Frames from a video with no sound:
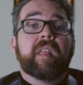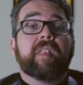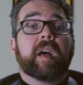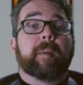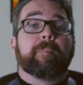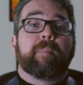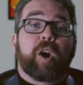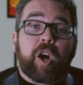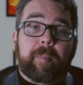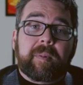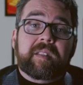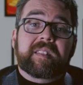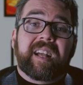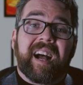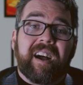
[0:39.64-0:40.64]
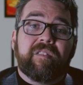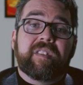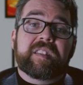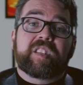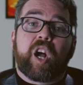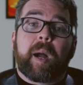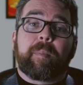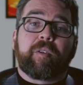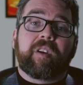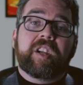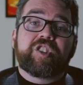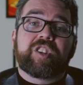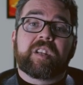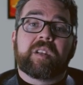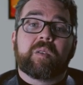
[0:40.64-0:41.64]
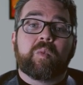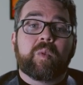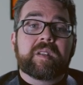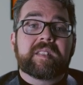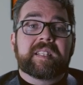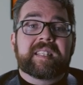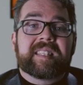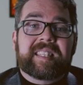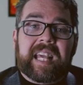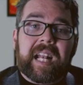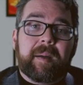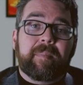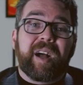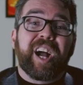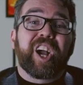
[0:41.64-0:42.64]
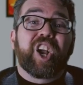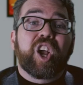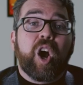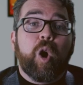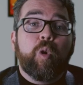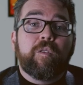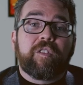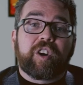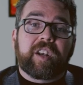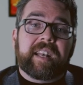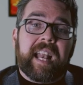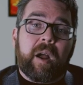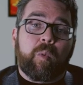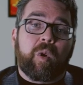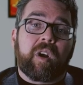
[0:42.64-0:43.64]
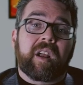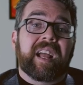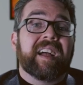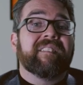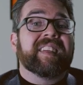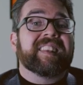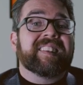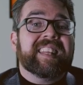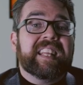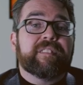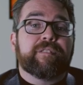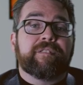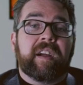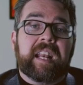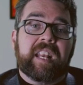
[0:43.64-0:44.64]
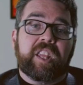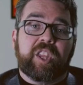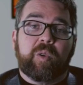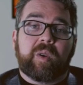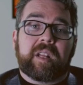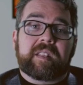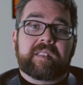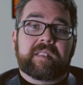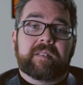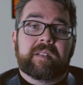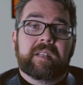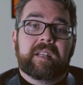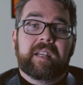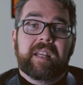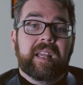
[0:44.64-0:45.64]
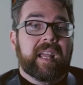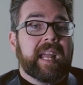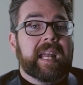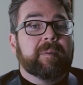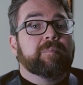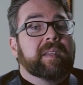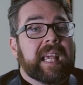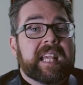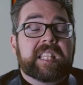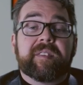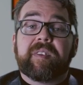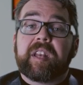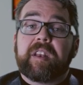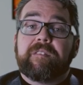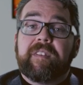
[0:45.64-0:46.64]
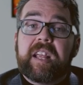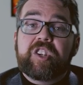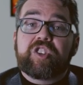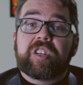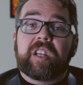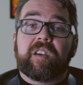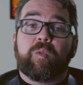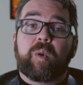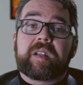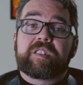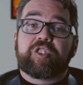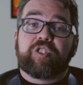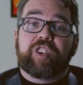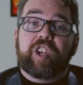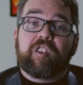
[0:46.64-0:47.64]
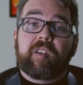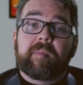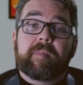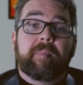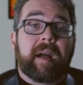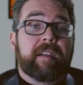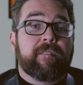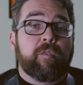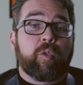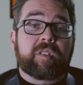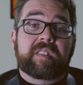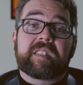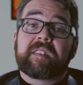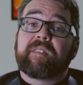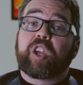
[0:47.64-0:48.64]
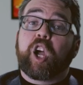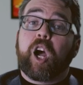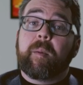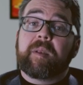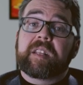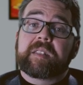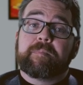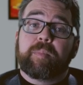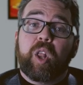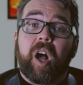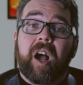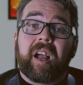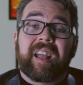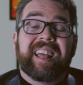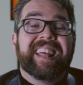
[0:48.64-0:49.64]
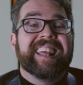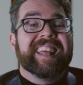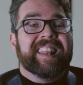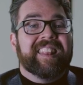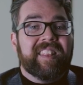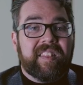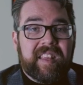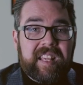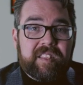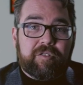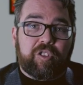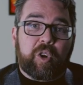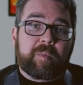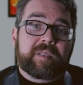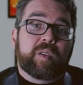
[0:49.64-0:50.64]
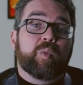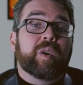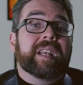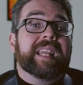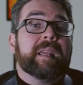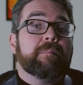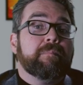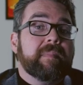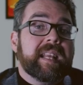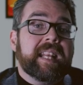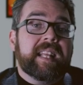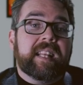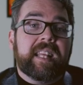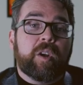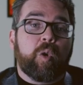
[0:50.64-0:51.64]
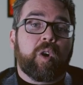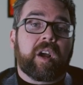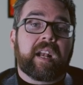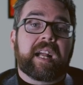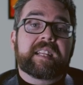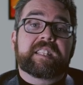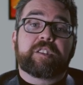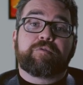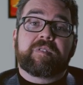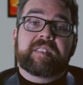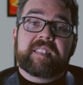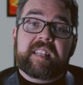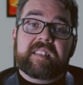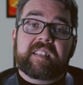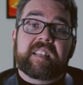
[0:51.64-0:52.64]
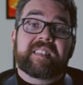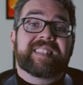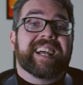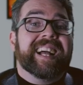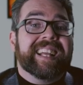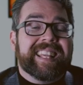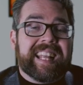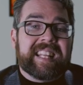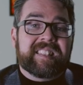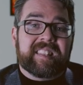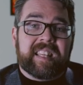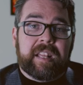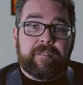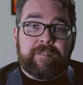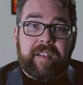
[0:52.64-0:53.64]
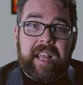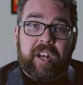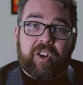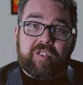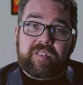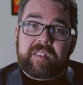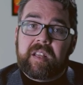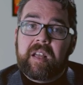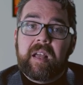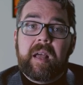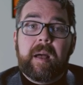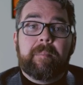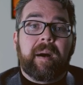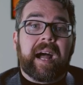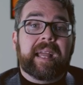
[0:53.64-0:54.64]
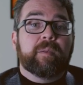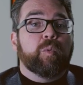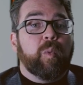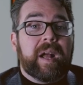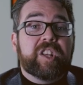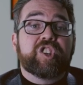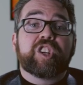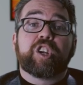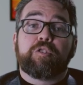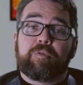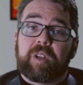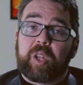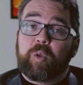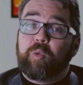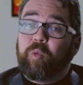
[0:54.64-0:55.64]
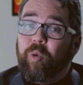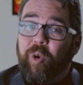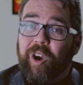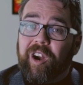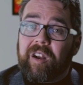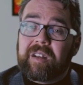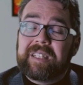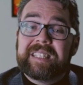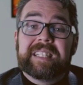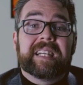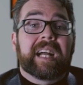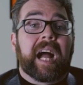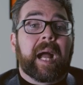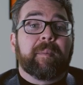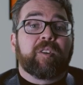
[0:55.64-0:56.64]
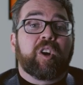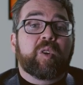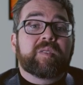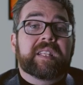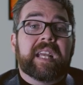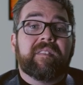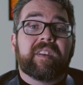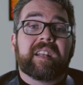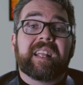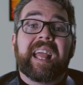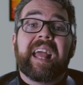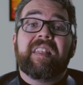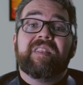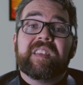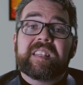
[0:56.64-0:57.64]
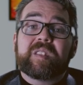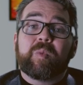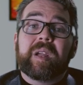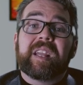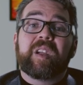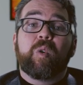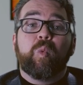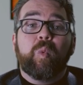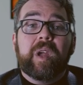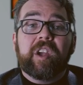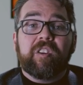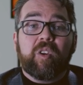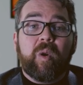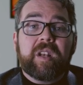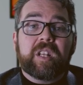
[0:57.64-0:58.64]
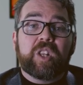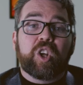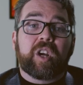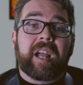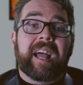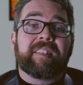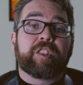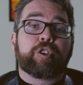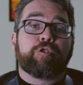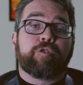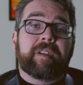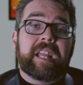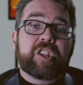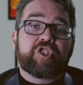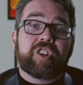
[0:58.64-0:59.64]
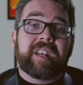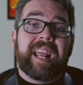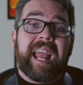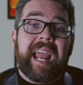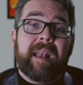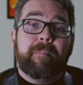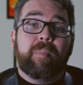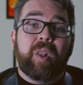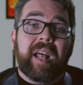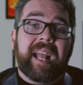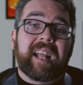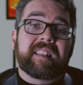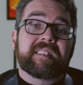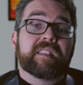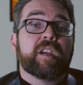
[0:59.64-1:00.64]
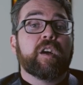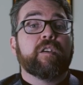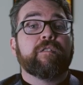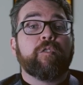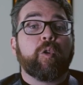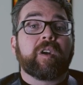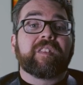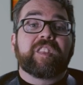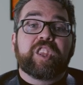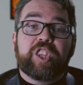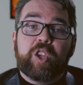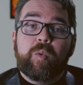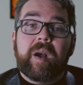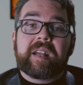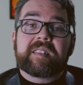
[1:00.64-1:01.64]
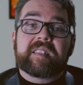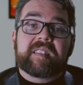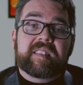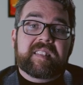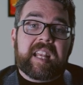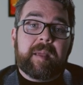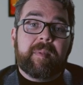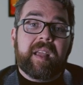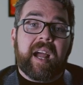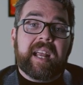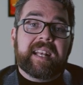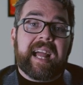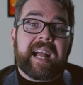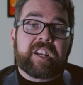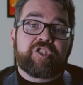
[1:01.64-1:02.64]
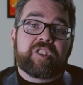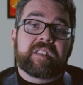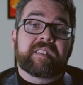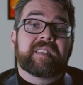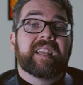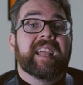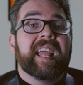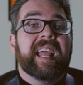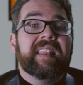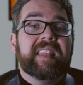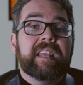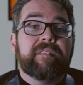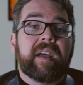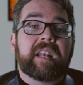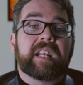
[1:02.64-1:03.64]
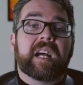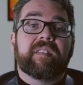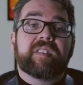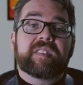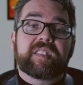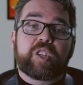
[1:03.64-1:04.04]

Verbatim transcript: The purpose of this operation was to set up a covert network of elite fighting units. In case of an invasion of Western Europe by forces of the Communist bloc, these groups would immediately organize the resistance against the invaders by waging guerrilla war. I'm your host, David, and this week we are going to look at the creation and plans for the US stay behind actions in the event of a